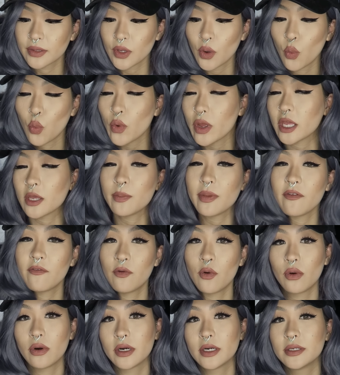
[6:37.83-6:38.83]
a week
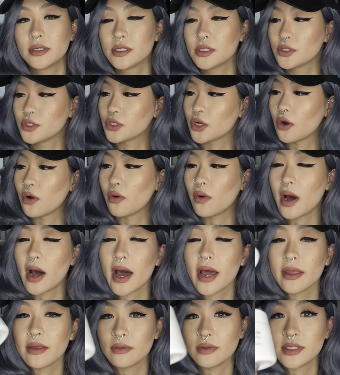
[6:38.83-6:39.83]
before, so
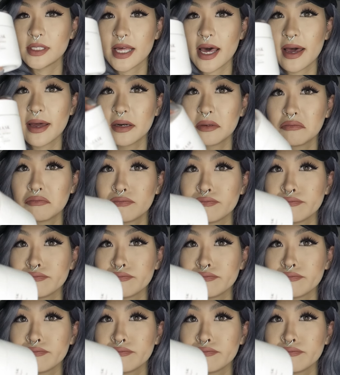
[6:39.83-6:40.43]
I use that.